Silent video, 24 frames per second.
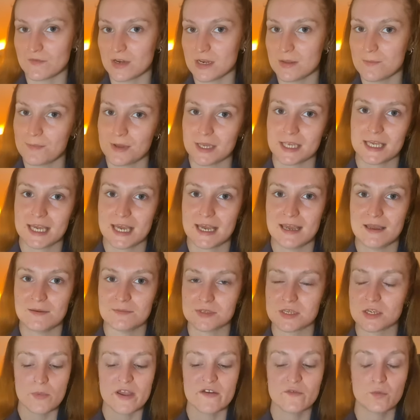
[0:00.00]
Olympic Games.
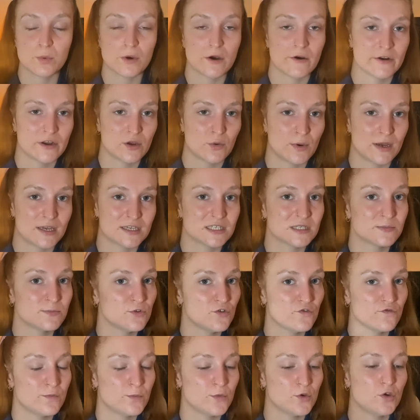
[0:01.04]
We have WarioWare
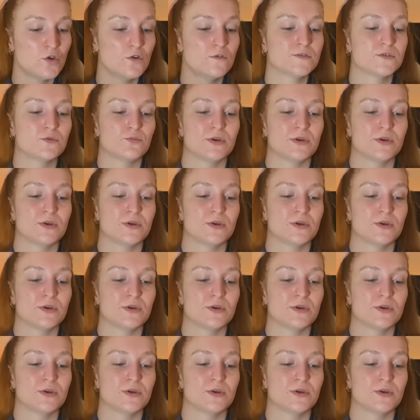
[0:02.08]
Smooth Moves,